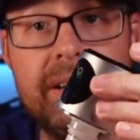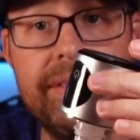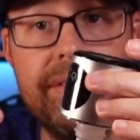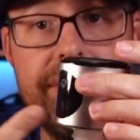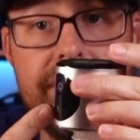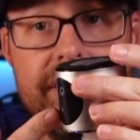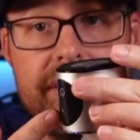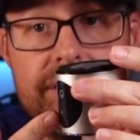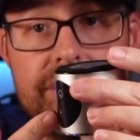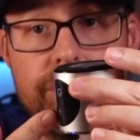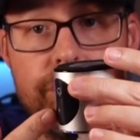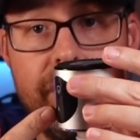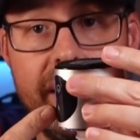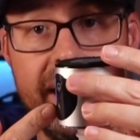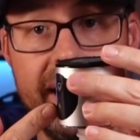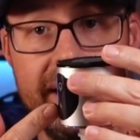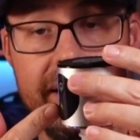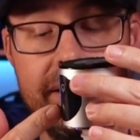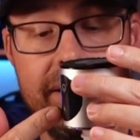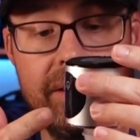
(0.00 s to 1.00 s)
this
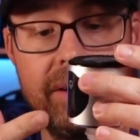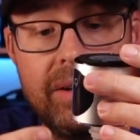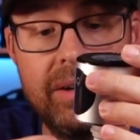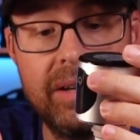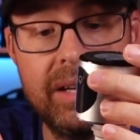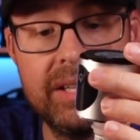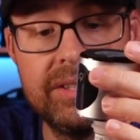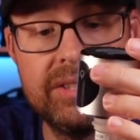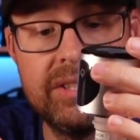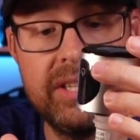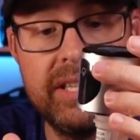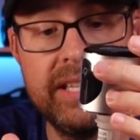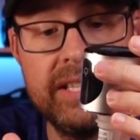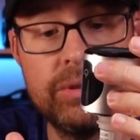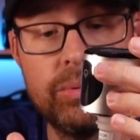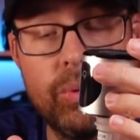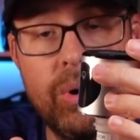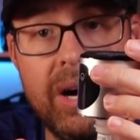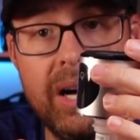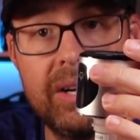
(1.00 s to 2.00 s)
way because there
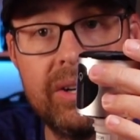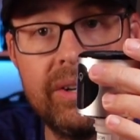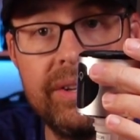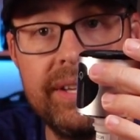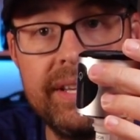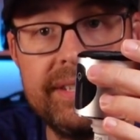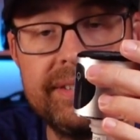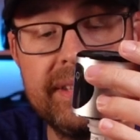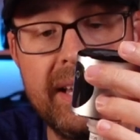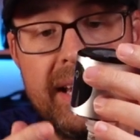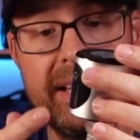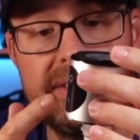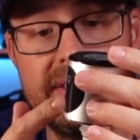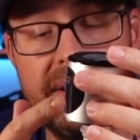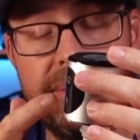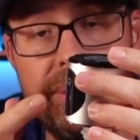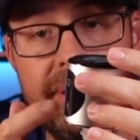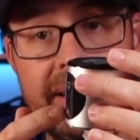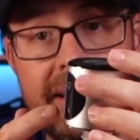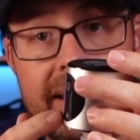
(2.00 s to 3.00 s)
is water on this side, so
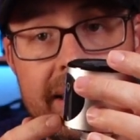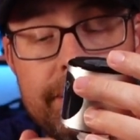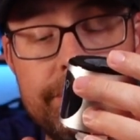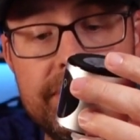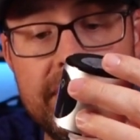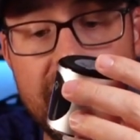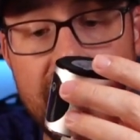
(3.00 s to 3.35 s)
that way it keeps it